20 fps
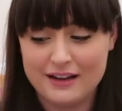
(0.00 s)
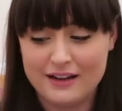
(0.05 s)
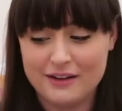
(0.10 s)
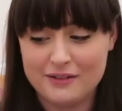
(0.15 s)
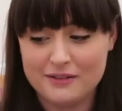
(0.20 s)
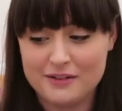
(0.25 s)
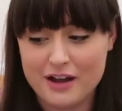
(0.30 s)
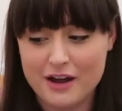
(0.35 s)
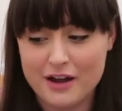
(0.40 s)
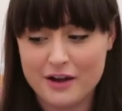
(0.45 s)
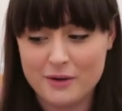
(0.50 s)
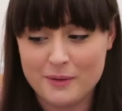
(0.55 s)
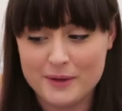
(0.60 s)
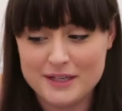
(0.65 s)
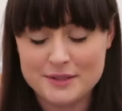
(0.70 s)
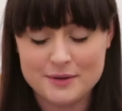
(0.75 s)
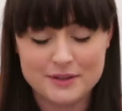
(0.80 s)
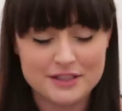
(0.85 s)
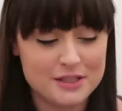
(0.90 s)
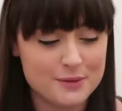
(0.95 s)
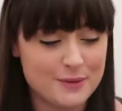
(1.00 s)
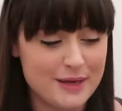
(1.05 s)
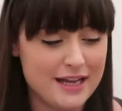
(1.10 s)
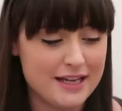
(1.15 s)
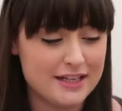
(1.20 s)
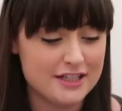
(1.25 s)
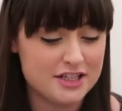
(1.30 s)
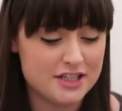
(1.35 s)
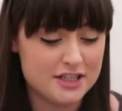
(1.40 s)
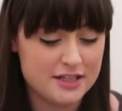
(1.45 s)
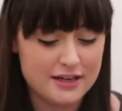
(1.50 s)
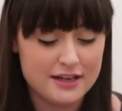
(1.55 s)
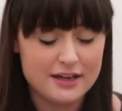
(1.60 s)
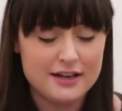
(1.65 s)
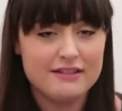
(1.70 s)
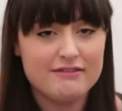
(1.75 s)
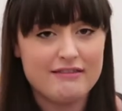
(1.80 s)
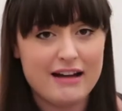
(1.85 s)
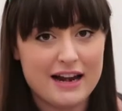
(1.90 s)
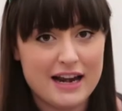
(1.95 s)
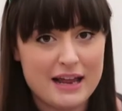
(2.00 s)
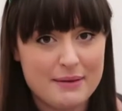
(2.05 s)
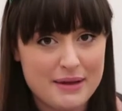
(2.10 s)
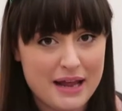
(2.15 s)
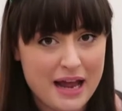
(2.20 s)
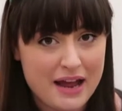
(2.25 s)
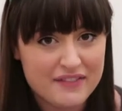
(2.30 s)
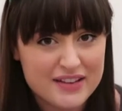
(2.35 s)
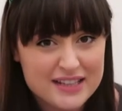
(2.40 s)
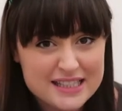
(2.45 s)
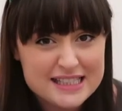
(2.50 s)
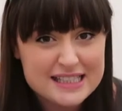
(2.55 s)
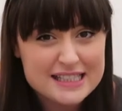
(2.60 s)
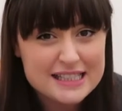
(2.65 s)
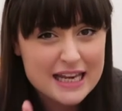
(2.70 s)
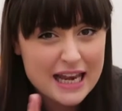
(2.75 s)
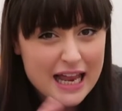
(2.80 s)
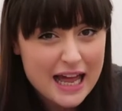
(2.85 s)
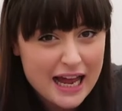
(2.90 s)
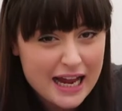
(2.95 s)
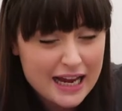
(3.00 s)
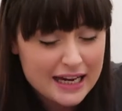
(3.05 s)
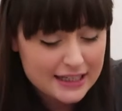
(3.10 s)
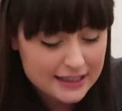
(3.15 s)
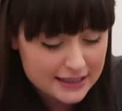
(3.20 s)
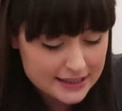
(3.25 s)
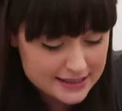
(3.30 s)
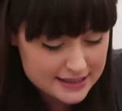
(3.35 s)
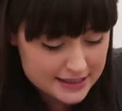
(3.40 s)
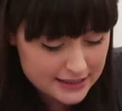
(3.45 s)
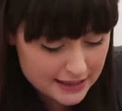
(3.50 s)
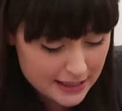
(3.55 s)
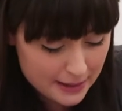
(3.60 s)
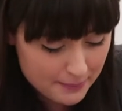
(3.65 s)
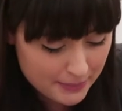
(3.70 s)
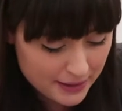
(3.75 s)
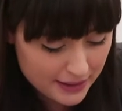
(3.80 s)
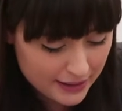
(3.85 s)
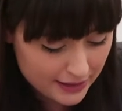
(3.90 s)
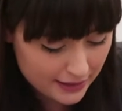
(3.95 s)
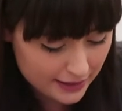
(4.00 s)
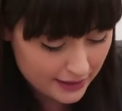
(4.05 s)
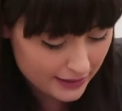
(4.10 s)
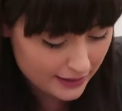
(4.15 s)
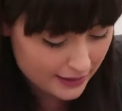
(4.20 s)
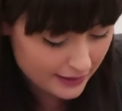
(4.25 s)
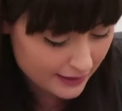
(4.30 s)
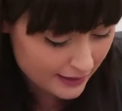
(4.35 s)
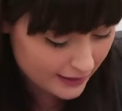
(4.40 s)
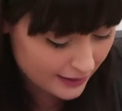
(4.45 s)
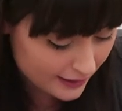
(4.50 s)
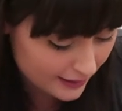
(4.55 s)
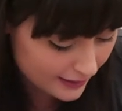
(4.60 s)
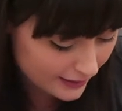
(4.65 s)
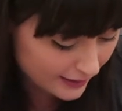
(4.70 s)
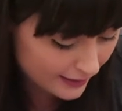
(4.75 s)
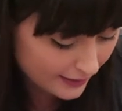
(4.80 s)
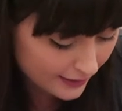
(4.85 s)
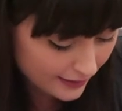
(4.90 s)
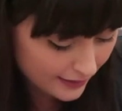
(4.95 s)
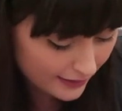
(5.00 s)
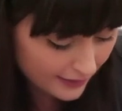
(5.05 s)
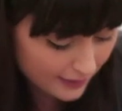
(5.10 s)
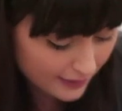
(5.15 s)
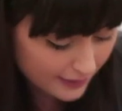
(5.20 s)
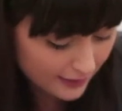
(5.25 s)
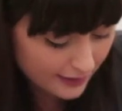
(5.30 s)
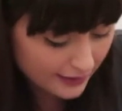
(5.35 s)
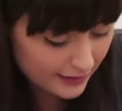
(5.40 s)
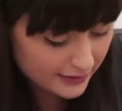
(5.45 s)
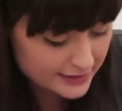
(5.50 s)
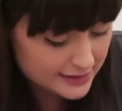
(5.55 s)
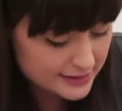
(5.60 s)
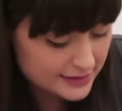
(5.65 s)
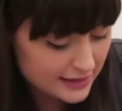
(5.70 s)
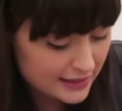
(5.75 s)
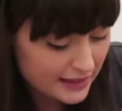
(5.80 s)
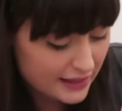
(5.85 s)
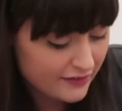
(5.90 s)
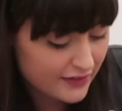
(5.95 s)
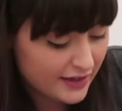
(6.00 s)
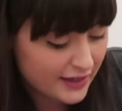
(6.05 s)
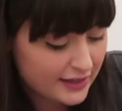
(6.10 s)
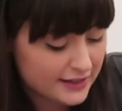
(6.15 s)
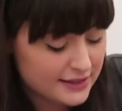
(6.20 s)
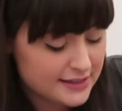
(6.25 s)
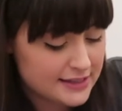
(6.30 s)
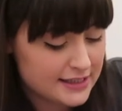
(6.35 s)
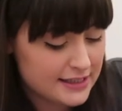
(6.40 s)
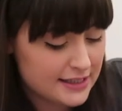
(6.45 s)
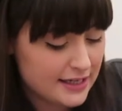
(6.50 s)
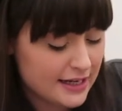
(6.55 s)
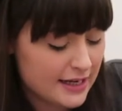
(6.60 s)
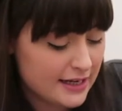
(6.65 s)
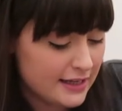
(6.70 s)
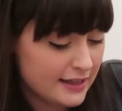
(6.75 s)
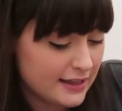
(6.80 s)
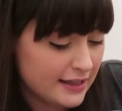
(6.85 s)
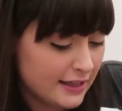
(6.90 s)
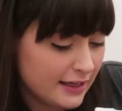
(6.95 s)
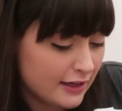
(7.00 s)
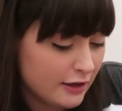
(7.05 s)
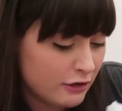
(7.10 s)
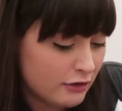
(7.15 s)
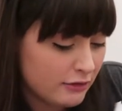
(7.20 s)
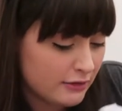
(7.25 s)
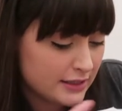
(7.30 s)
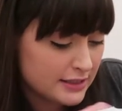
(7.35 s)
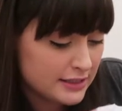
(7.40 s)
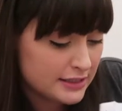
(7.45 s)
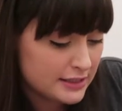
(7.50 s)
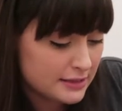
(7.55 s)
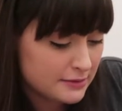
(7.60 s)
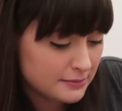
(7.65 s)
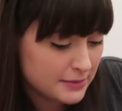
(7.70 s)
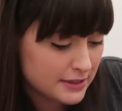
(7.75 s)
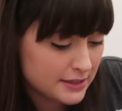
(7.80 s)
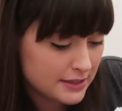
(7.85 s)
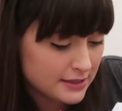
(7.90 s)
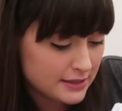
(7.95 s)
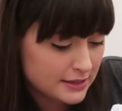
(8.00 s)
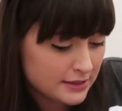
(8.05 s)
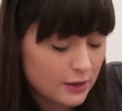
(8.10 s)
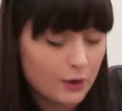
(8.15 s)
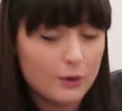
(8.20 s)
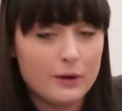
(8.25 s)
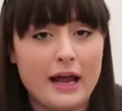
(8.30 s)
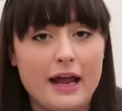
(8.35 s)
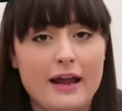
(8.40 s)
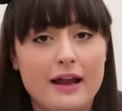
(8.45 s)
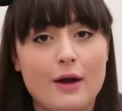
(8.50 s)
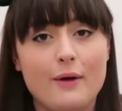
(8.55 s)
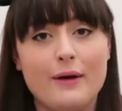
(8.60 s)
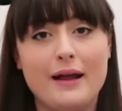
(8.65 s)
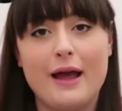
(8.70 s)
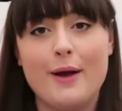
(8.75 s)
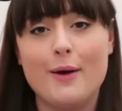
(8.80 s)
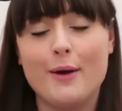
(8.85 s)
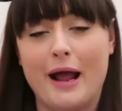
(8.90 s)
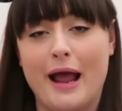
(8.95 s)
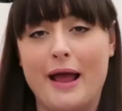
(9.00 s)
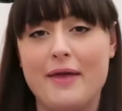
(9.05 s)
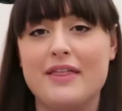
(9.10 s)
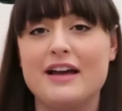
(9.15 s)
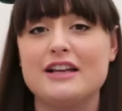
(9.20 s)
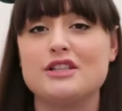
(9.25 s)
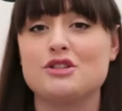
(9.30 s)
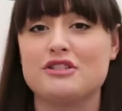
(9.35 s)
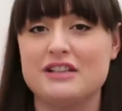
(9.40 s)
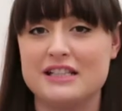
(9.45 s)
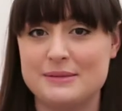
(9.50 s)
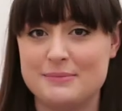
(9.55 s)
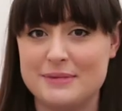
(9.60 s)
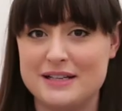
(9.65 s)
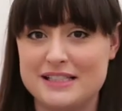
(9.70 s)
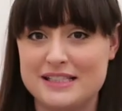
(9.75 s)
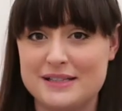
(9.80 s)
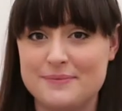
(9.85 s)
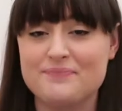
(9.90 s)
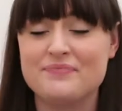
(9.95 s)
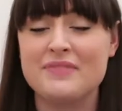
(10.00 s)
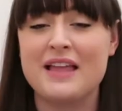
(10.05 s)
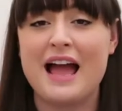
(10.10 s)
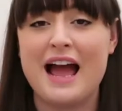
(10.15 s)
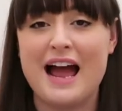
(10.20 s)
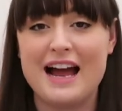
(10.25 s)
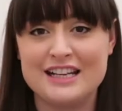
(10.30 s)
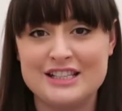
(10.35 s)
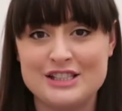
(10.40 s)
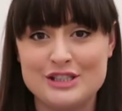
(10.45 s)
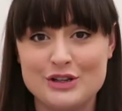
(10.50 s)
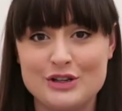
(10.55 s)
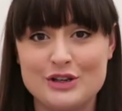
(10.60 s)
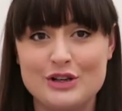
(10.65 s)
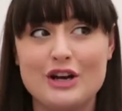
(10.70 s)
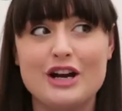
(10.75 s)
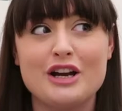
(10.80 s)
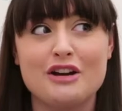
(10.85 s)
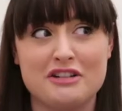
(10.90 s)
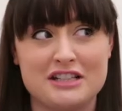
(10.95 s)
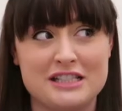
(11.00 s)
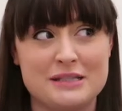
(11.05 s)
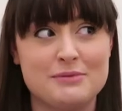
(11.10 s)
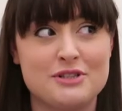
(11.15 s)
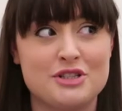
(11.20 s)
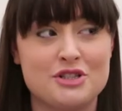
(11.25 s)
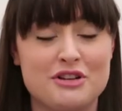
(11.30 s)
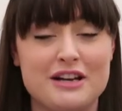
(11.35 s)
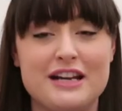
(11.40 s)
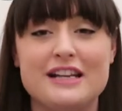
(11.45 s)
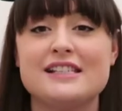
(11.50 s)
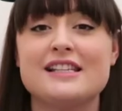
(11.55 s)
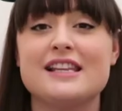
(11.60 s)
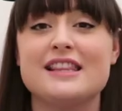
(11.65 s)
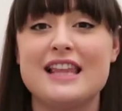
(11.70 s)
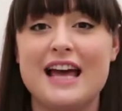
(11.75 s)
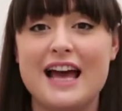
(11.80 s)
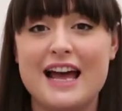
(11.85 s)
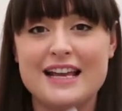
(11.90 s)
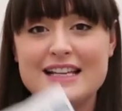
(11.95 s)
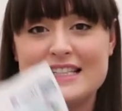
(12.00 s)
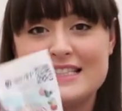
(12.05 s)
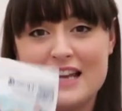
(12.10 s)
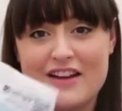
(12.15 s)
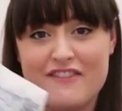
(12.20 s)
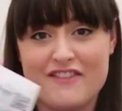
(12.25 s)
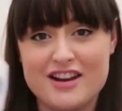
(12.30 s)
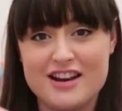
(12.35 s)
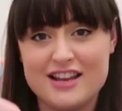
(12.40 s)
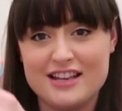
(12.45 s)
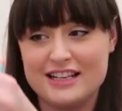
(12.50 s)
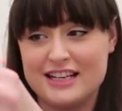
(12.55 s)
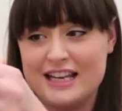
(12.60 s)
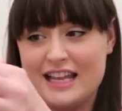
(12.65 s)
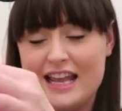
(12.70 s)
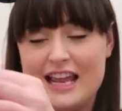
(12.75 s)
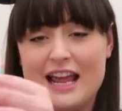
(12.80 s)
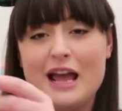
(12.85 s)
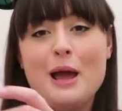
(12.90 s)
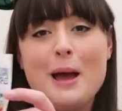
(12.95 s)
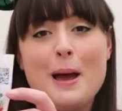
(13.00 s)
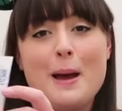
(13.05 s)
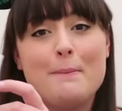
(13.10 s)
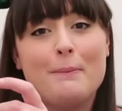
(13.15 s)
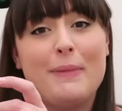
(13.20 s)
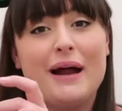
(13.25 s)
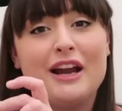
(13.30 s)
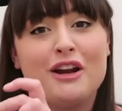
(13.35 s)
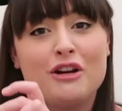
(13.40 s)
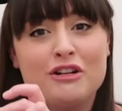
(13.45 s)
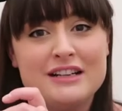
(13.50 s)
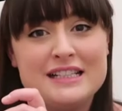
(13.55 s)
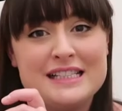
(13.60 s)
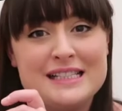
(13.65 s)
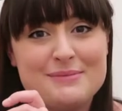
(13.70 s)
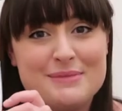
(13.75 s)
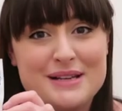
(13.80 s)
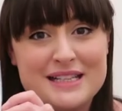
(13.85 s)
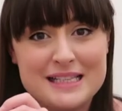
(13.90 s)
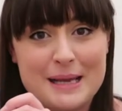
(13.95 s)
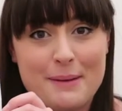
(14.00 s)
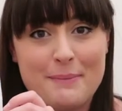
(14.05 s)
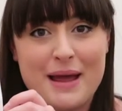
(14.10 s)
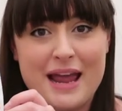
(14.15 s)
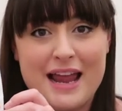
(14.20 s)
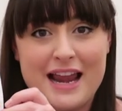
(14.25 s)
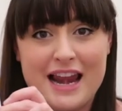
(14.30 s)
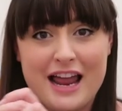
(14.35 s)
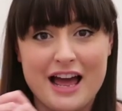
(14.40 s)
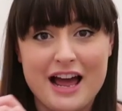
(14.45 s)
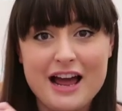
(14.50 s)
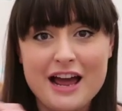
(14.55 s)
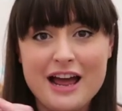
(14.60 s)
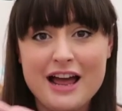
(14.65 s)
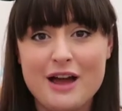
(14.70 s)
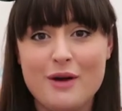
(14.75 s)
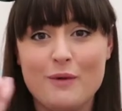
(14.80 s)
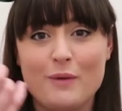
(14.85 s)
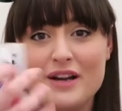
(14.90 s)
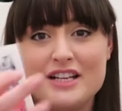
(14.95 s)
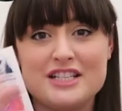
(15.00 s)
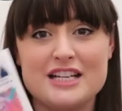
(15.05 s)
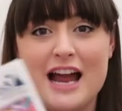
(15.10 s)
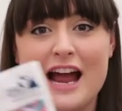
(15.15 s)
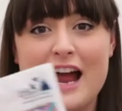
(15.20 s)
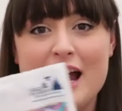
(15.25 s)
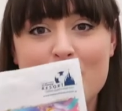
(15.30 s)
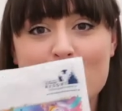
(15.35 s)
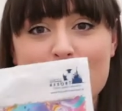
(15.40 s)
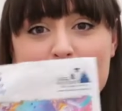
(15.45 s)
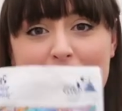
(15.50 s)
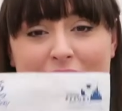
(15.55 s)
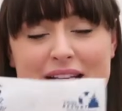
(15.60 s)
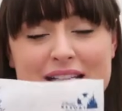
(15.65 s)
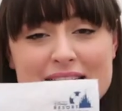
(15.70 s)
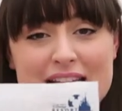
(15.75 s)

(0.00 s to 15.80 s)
Oh no, which one's which? Right, let me have a slight little peek and see if I can see anything Christmas. Okay, okay, okay, that's Christmas. I saw a Christmas tree, so that is definitely my Christmas mailer, which I will be